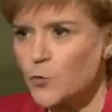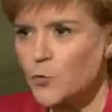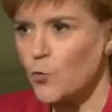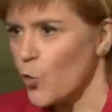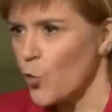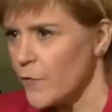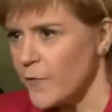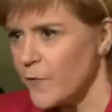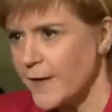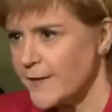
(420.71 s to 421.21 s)
I don't
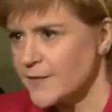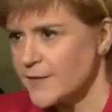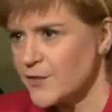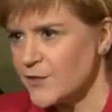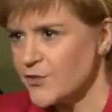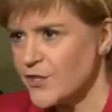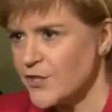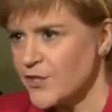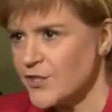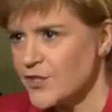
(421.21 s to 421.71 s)
want that
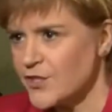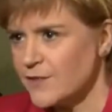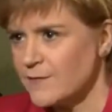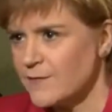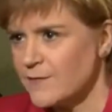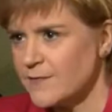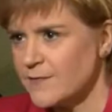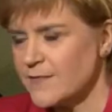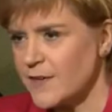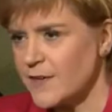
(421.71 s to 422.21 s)
situation
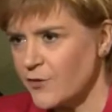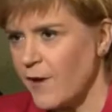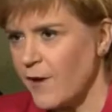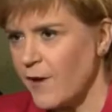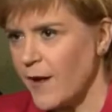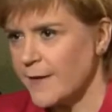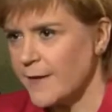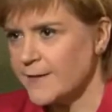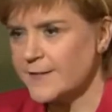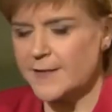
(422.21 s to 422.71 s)
to
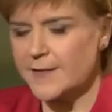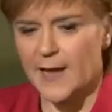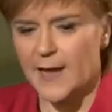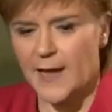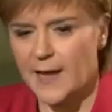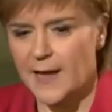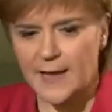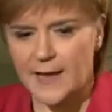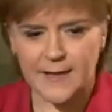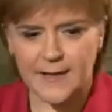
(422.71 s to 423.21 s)
arise.
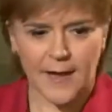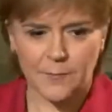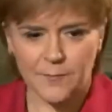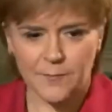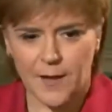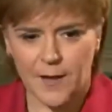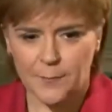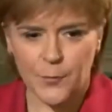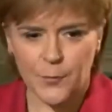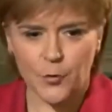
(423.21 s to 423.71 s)

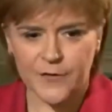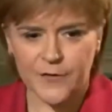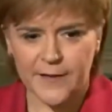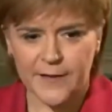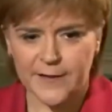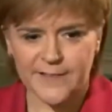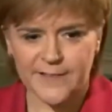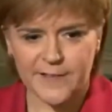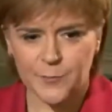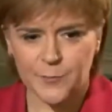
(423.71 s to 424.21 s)
I'm not
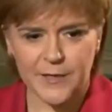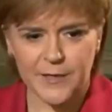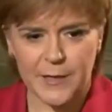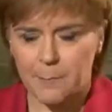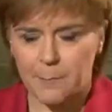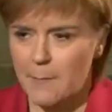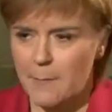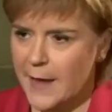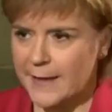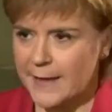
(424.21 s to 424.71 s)
taking some
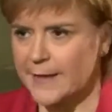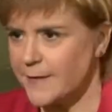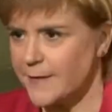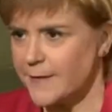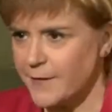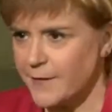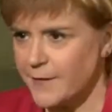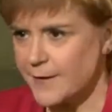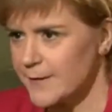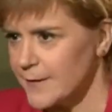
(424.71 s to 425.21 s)
kind of
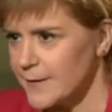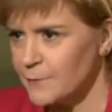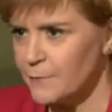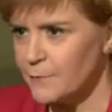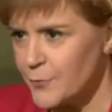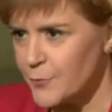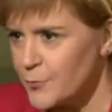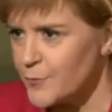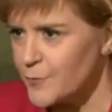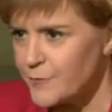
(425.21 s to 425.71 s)
Machiavellian
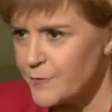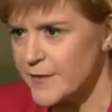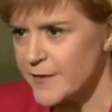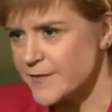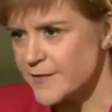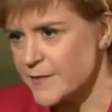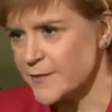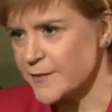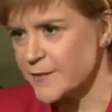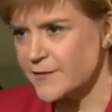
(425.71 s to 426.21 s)
view of
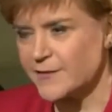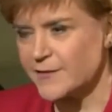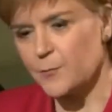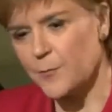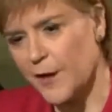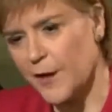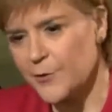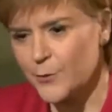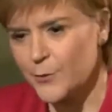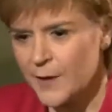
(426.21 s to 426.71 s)
this, that
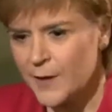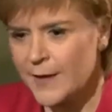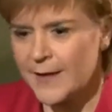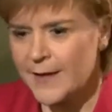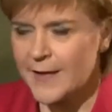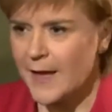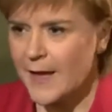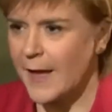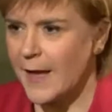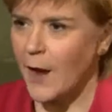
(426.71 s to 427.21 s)
somehow
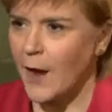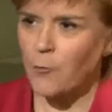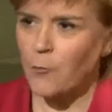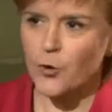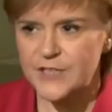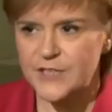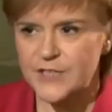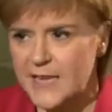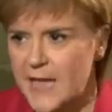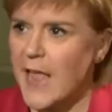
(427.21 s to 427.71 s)
I
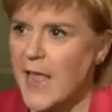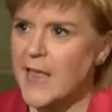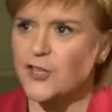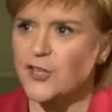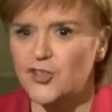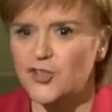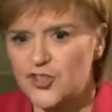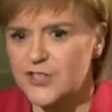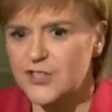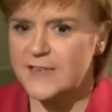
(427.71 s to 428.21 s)
want to
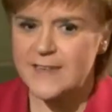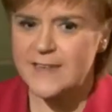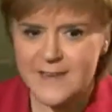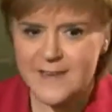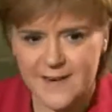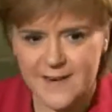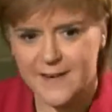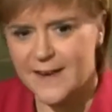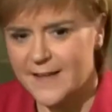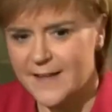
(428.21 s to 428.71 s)

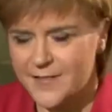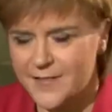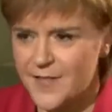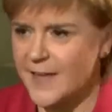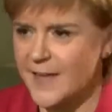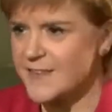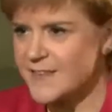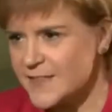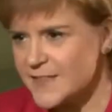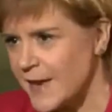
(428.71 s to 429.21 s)
engineer
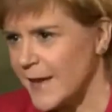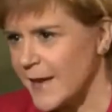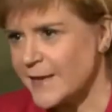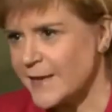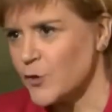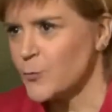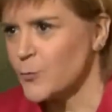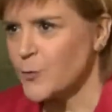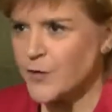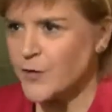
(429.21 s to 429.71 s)
that
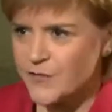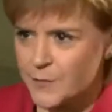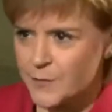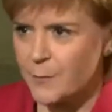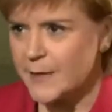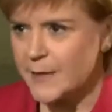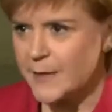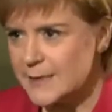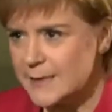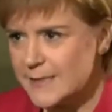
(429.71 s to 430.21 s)
scenario because
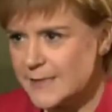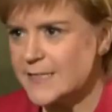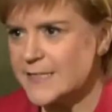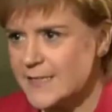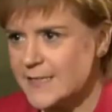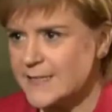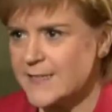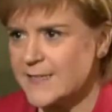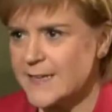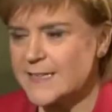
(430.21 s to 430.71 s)
it might lead
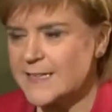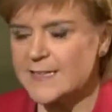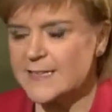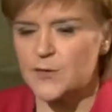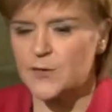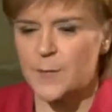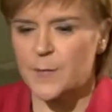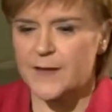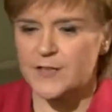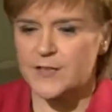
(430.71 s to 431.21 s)
to a second
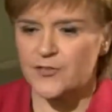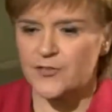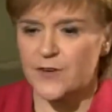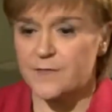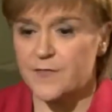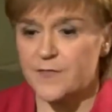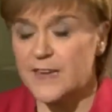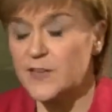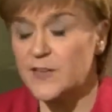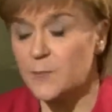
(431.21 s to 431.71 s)
independence
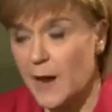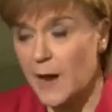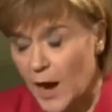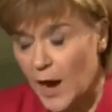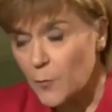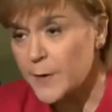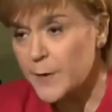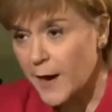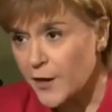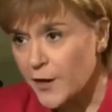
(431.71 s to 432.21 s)
referendum.
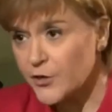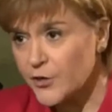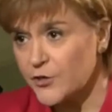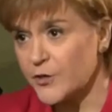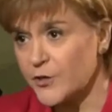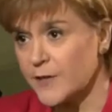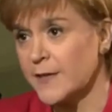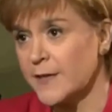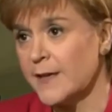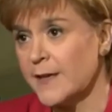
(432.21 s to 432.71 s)
I'll be
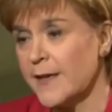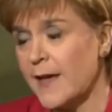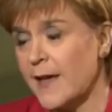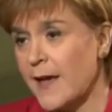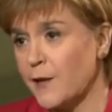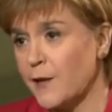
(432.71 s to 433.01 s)
arguing